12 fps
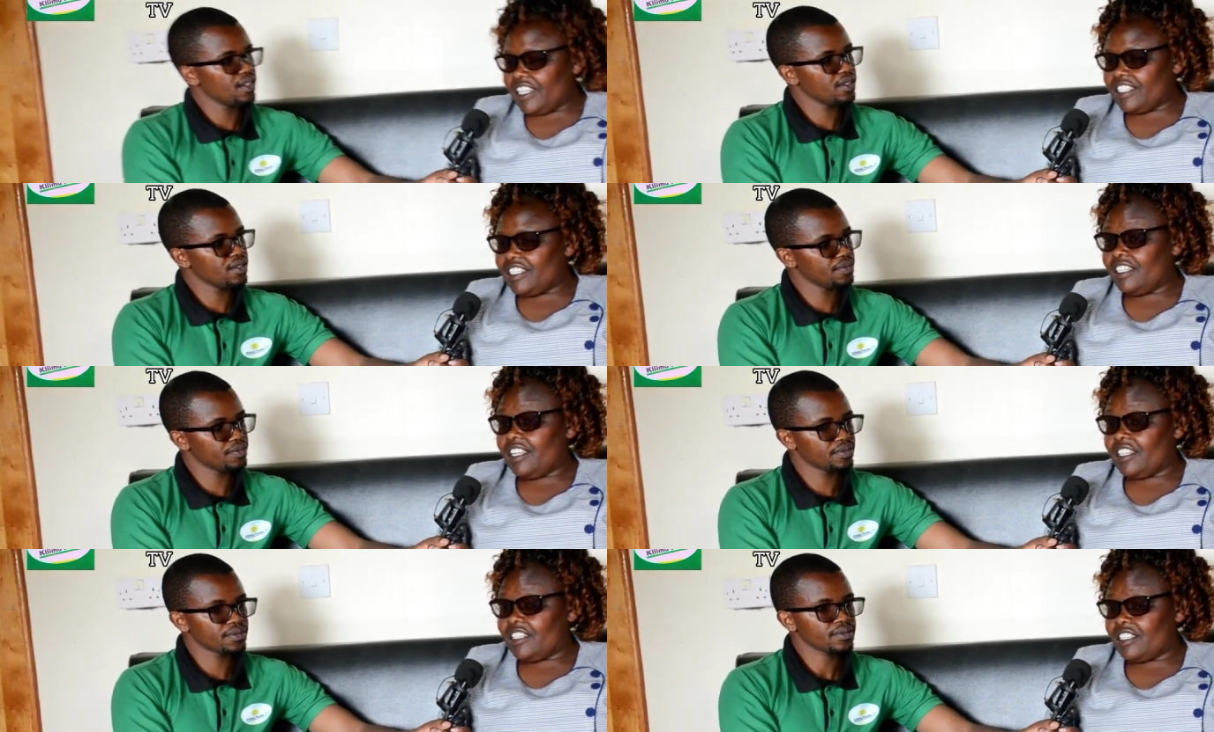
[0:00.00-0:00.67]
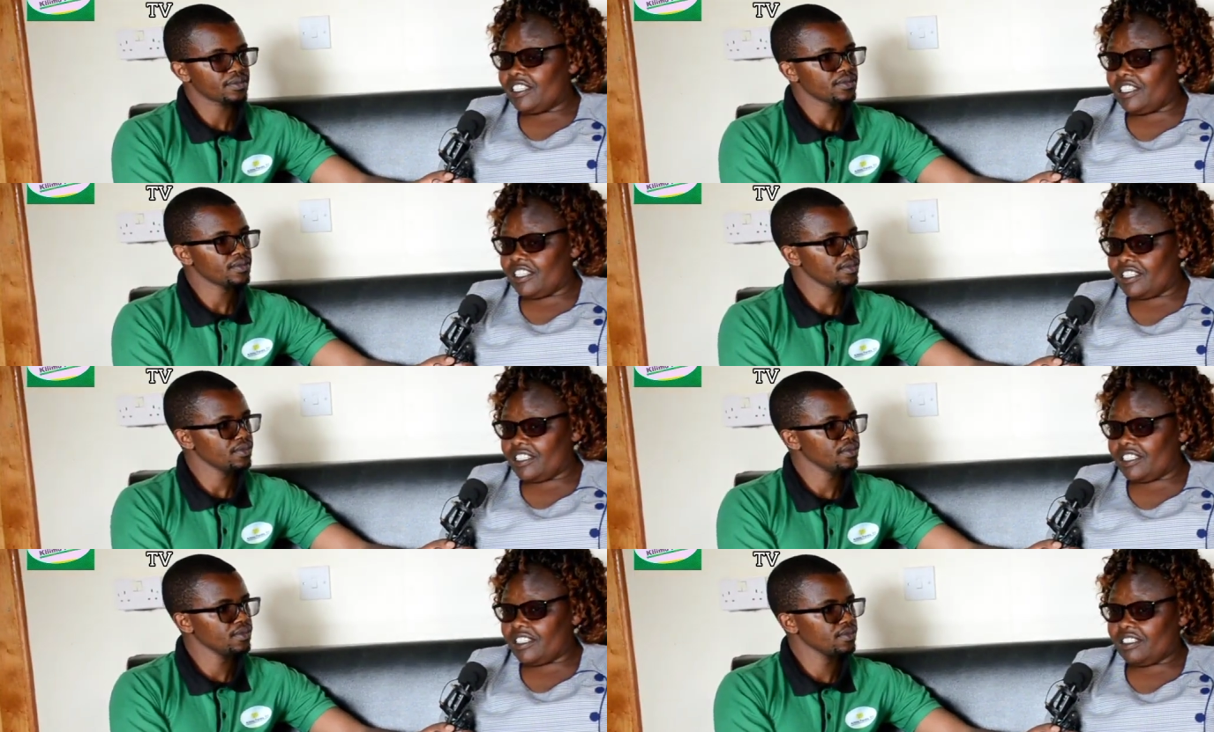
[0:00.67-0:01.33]

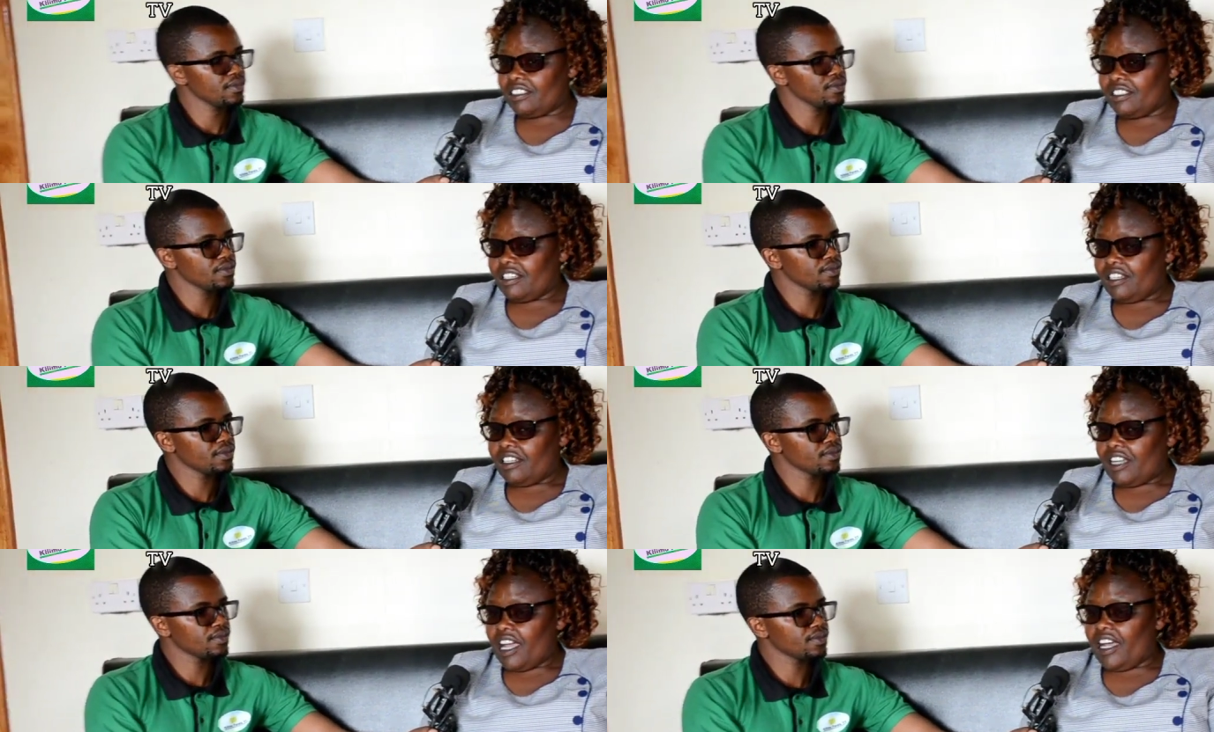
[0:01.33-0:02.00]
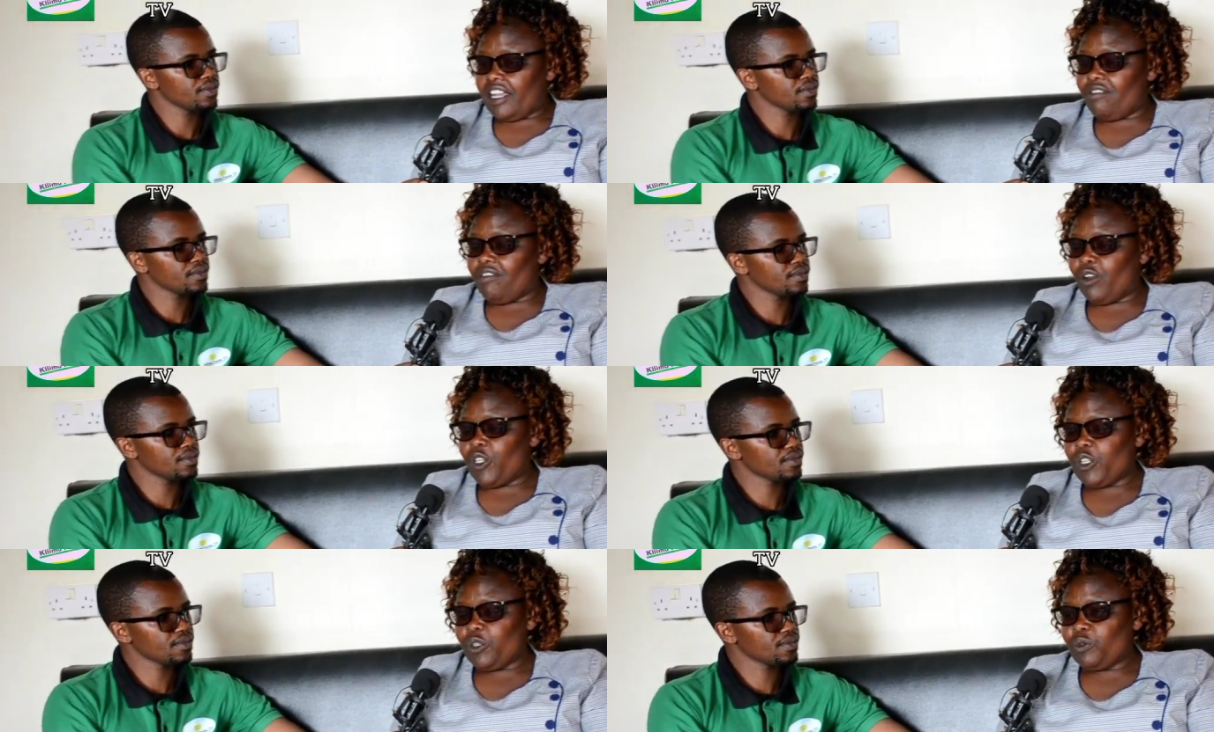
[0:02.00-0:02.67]
Speaker 1: 1986, an
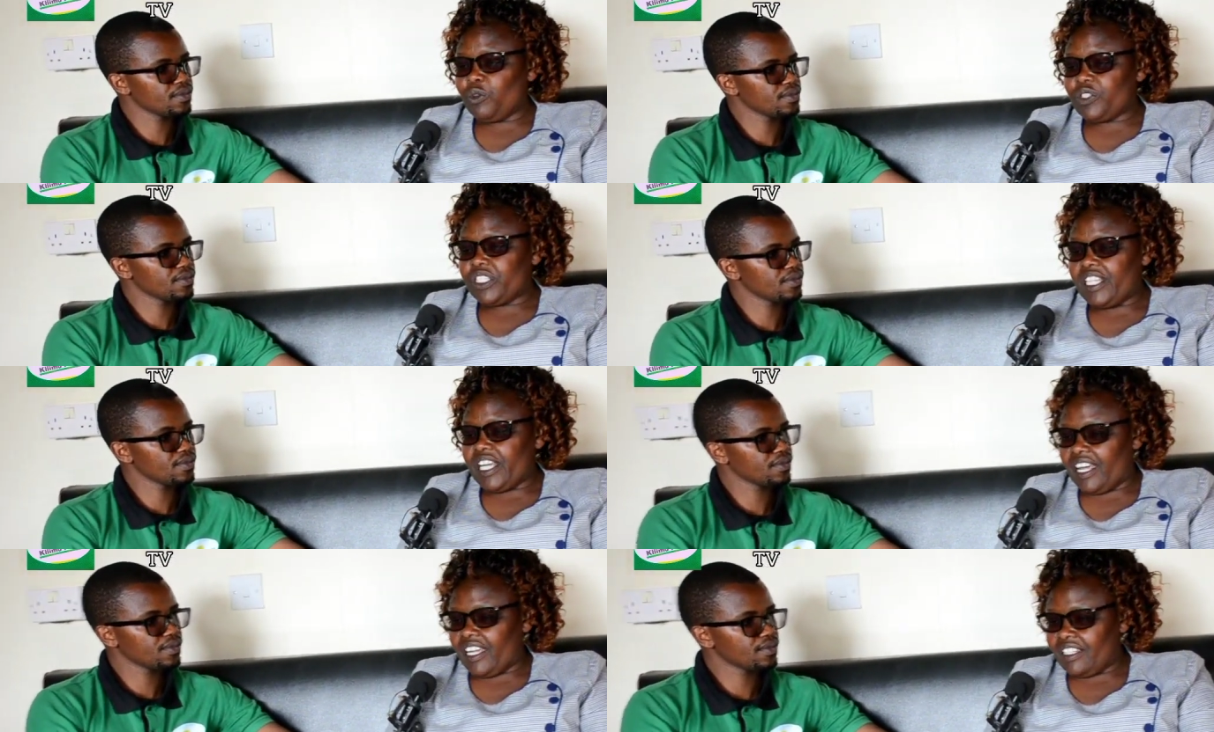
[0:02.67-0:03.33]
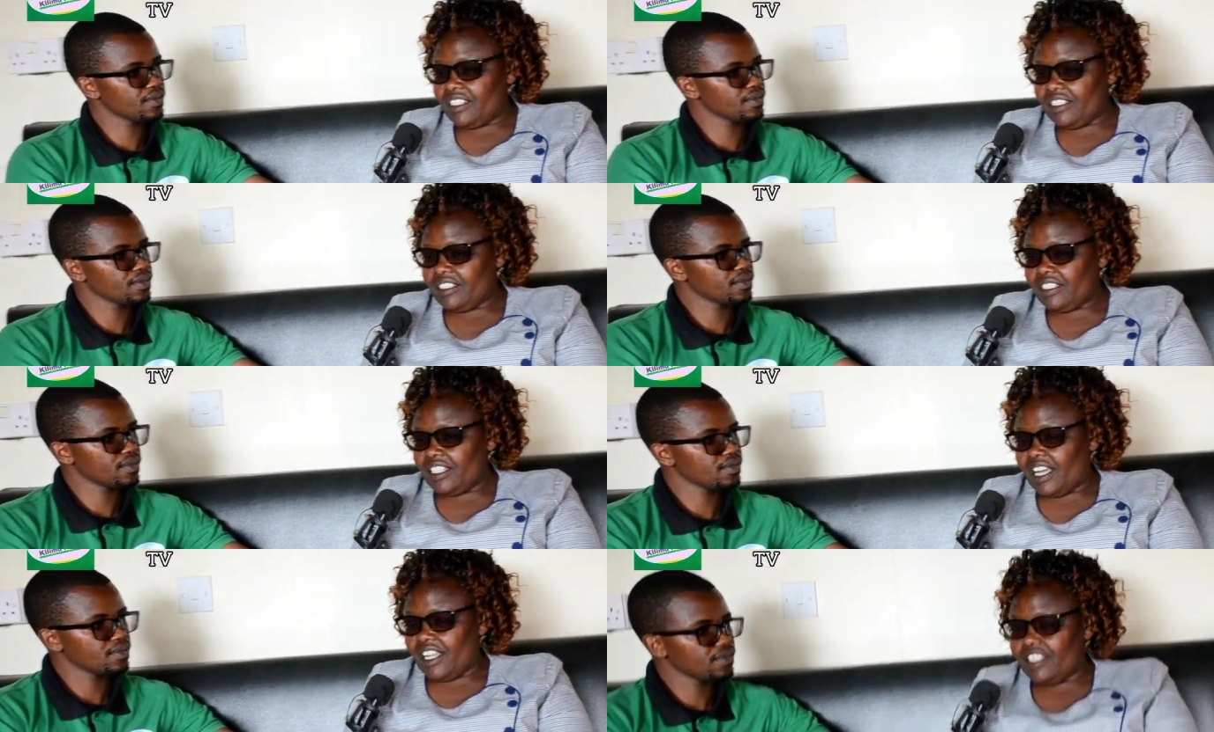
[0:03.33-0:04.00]
evaluation was done
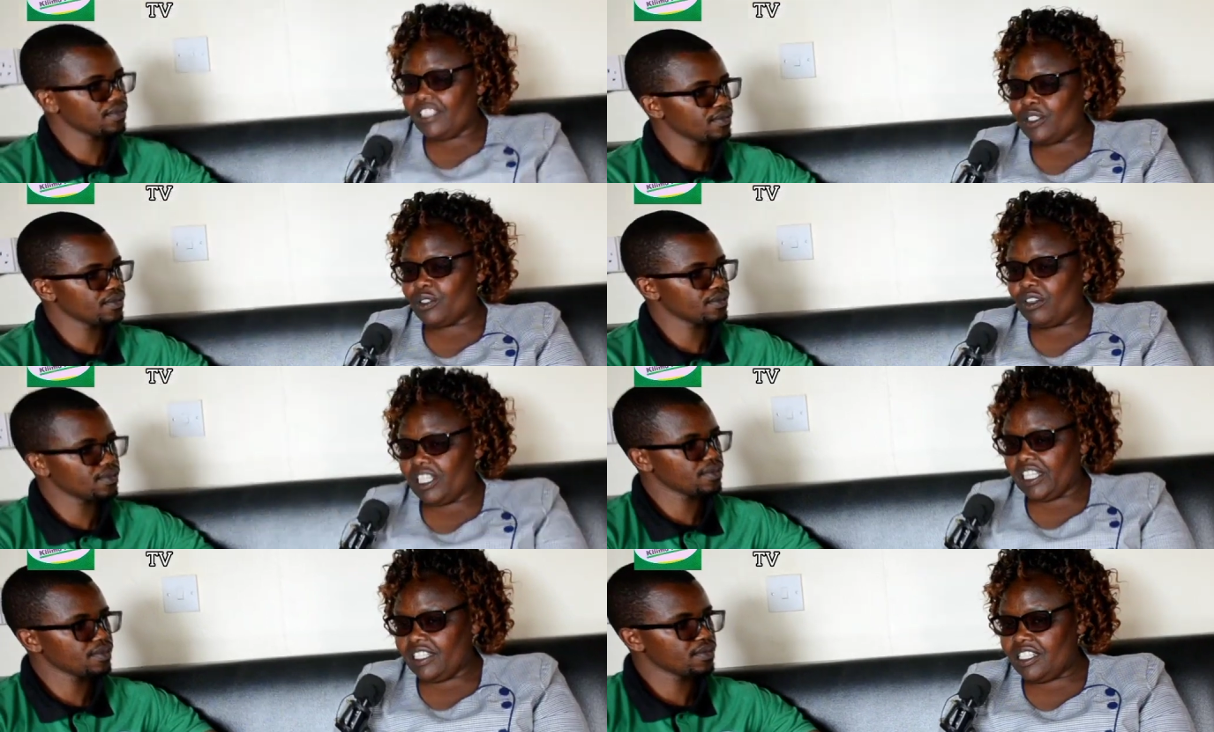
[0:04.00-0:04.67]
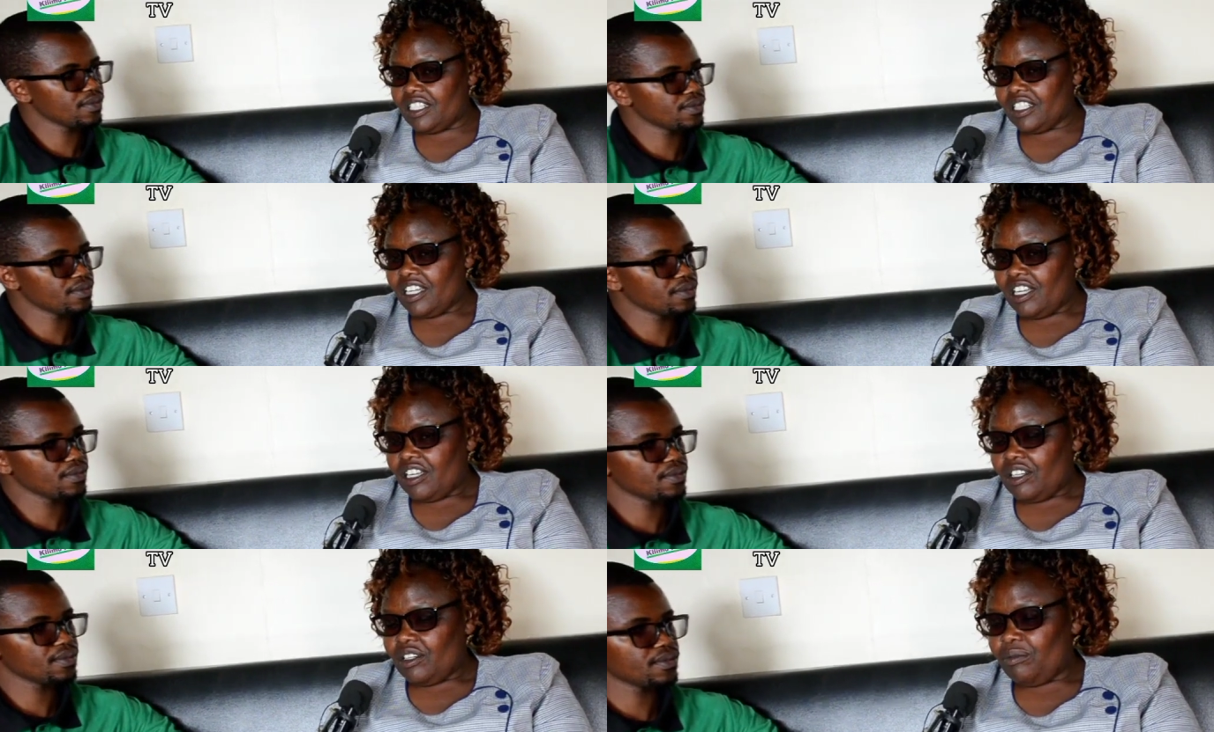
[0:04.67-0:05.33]
at this college
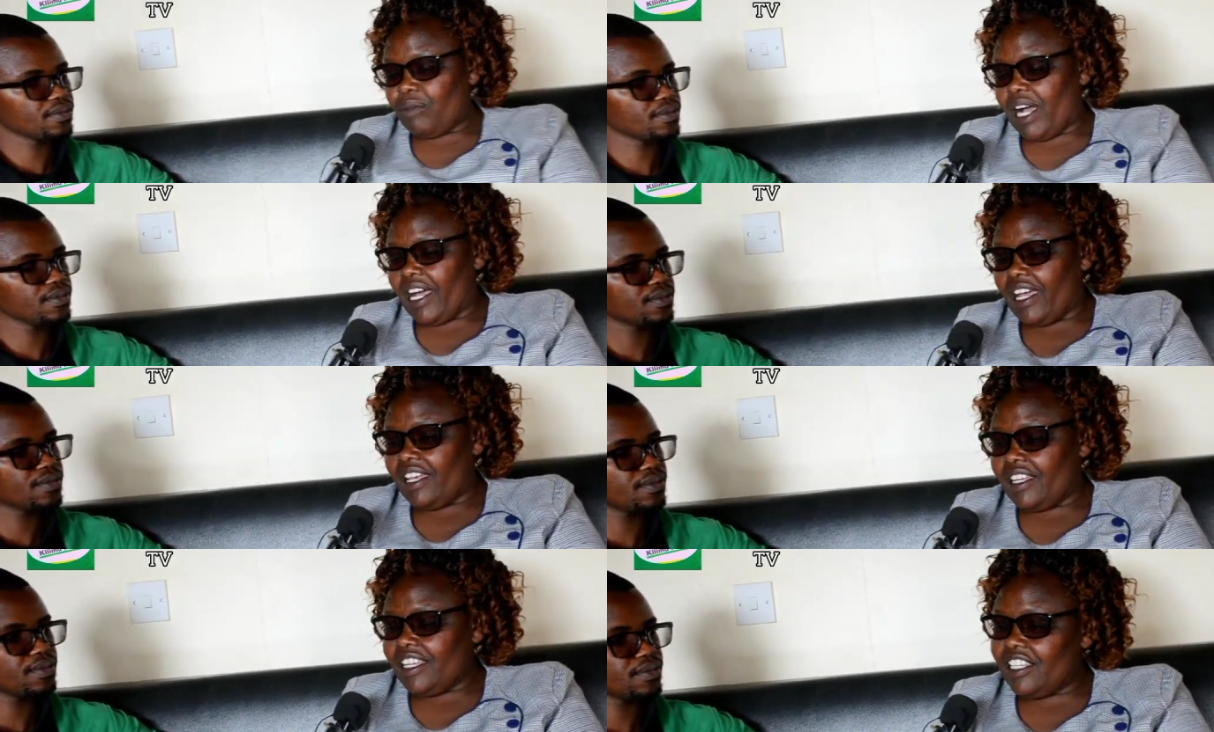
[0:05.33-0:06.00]
by